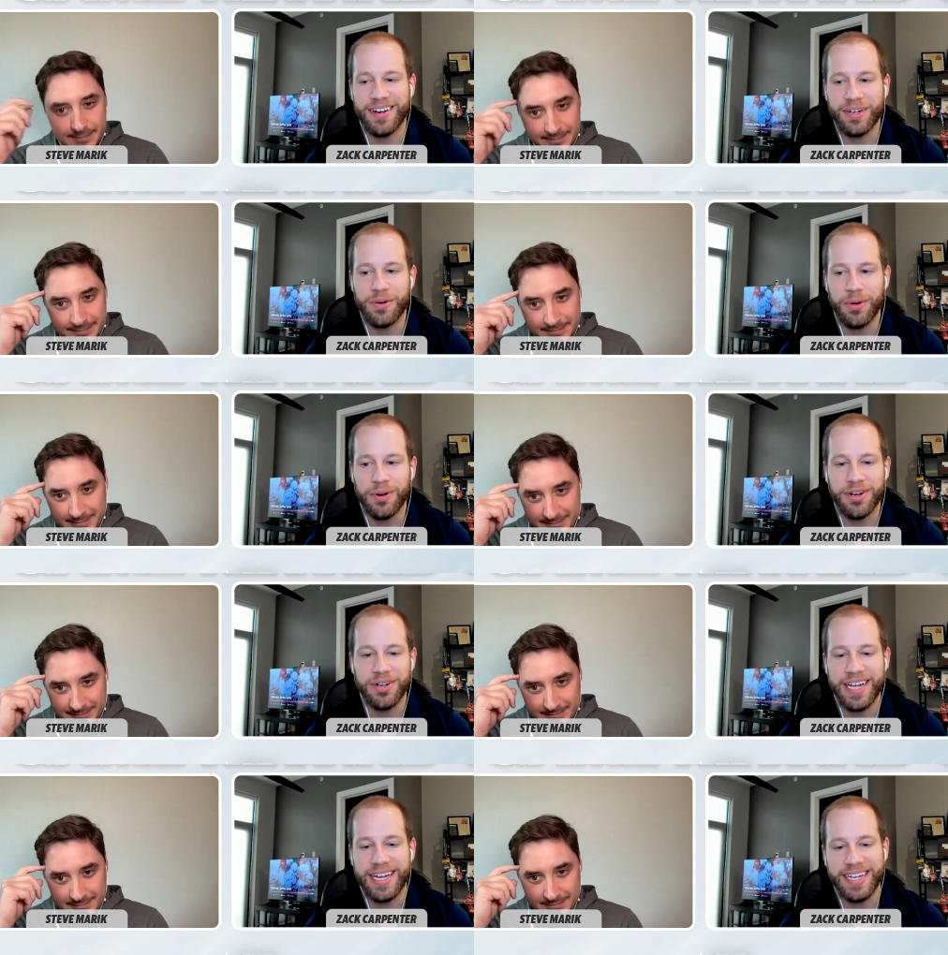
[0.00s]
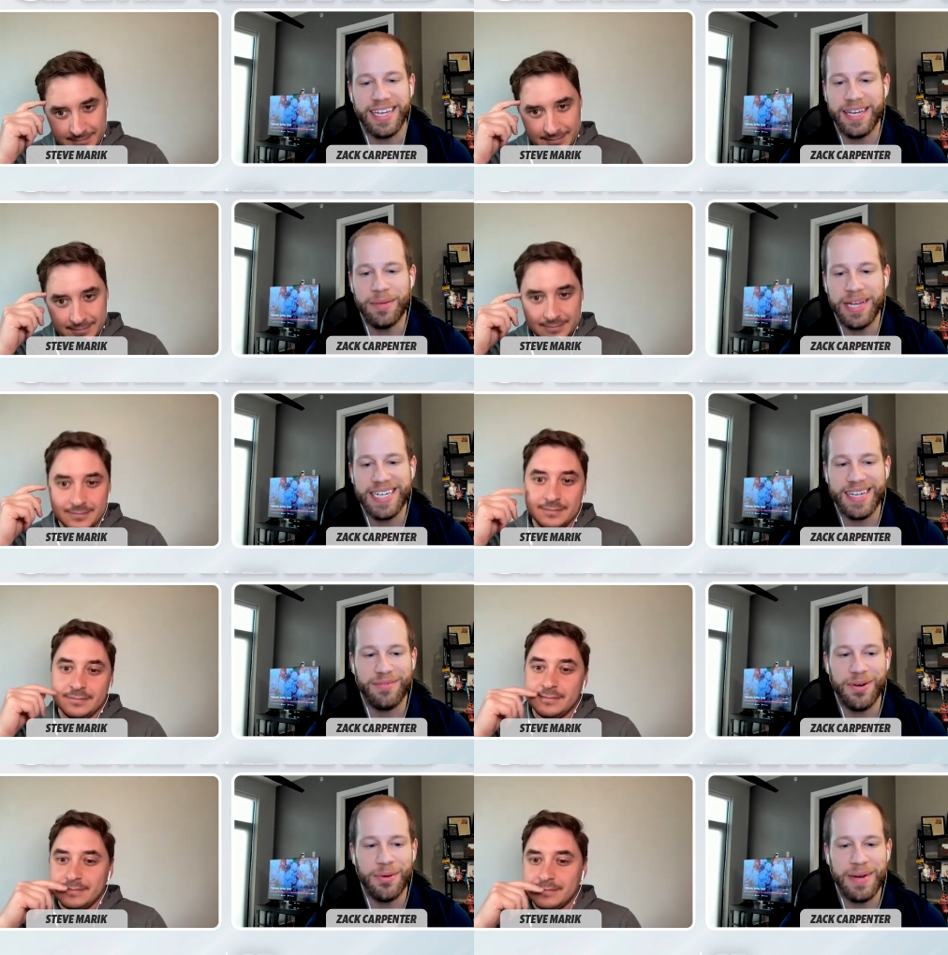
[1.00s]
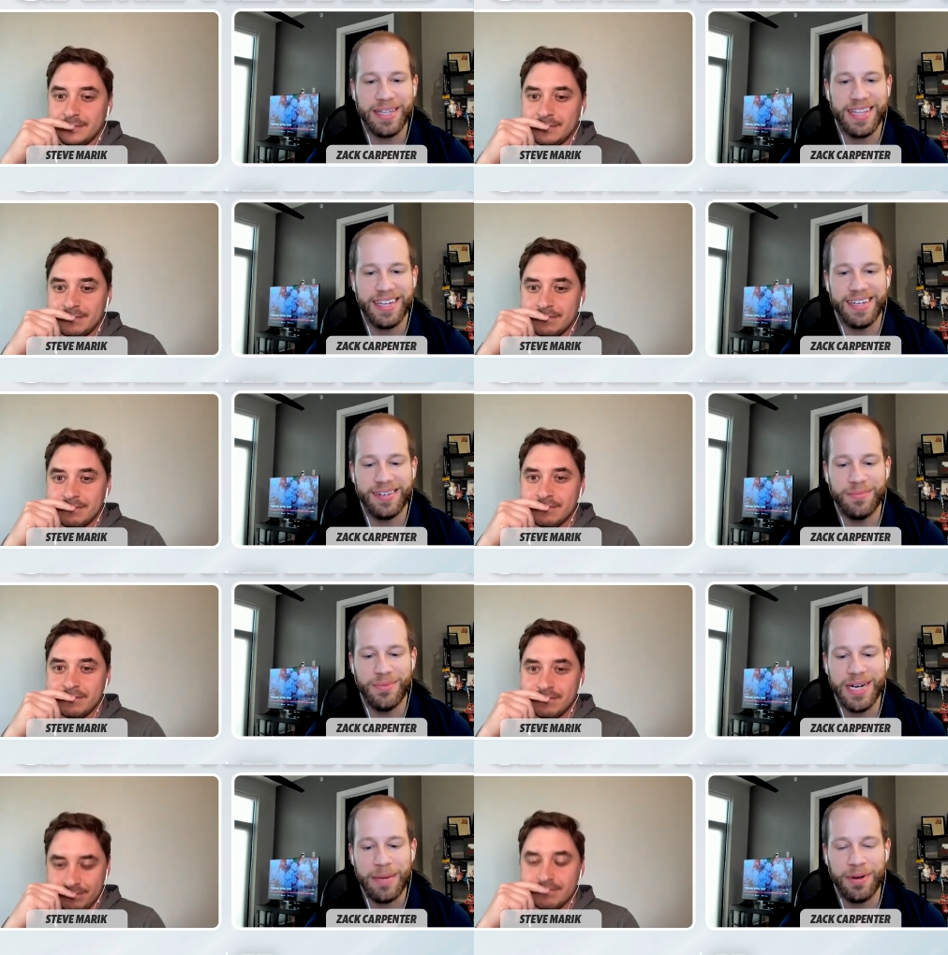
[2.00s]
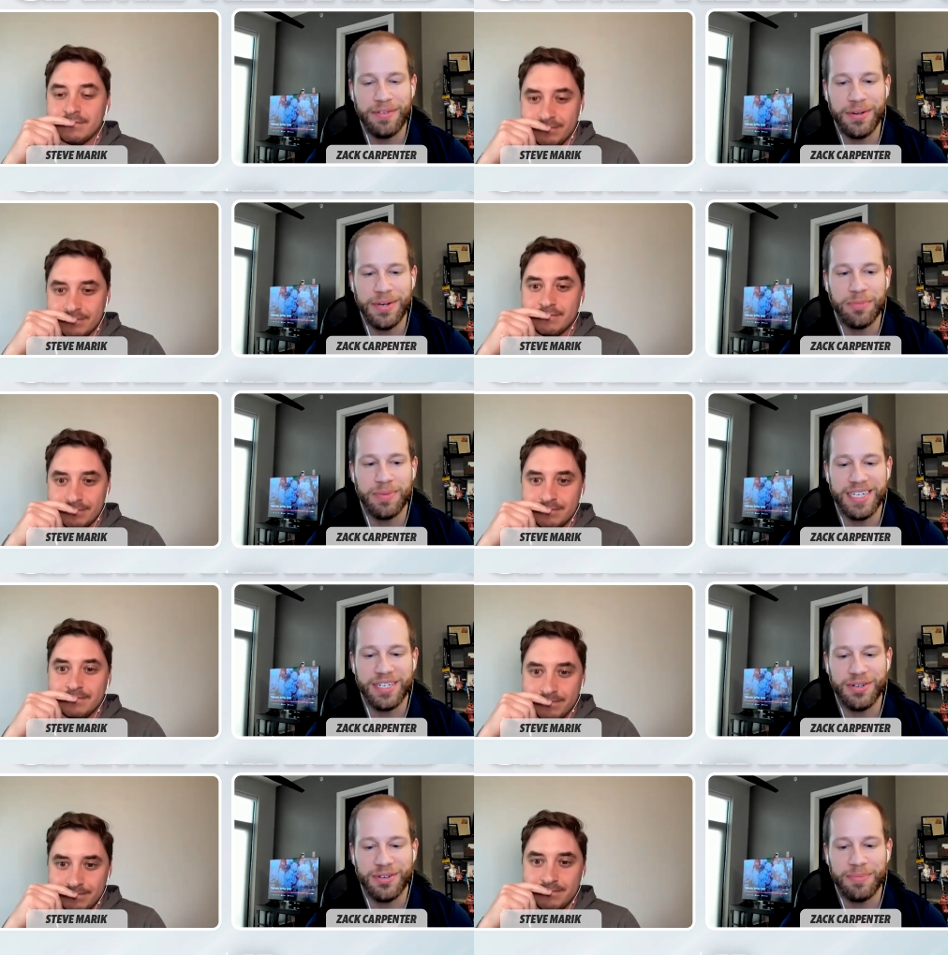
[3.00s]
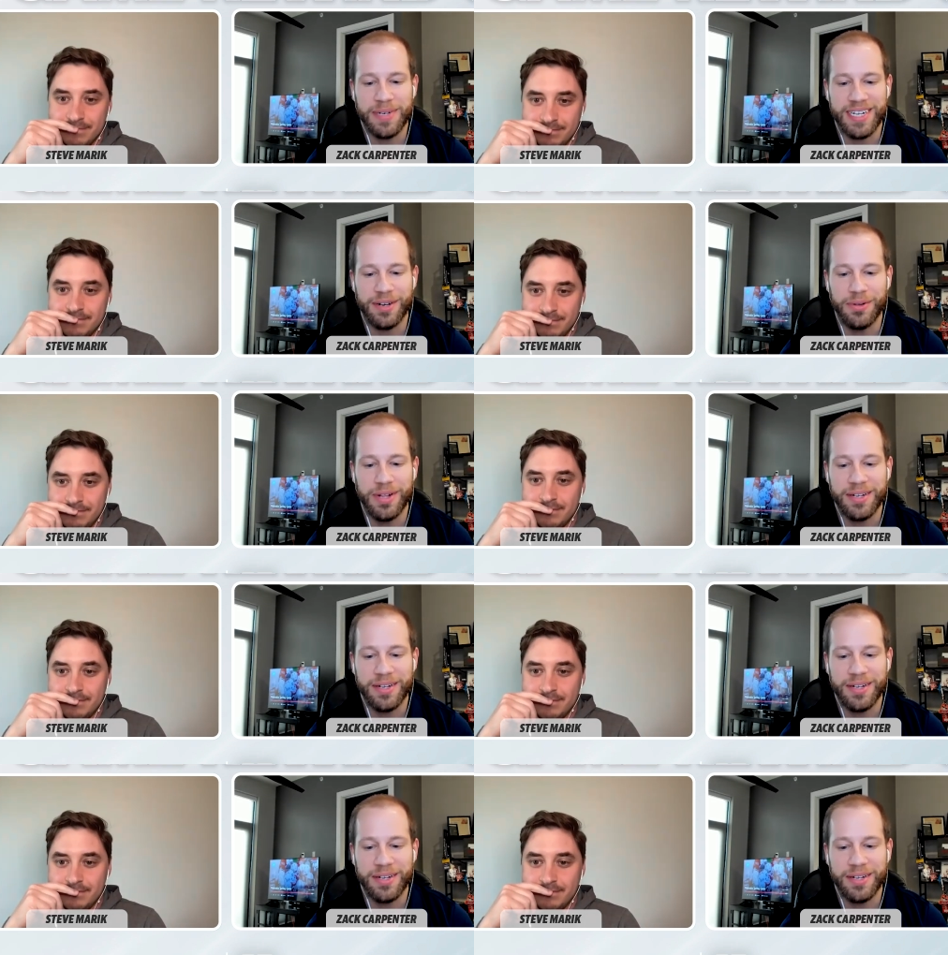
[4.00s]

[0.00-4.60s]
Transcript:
Speaker 1: at corner, like it hit me because I wrote about the when I previewed each position group. I said, "Who the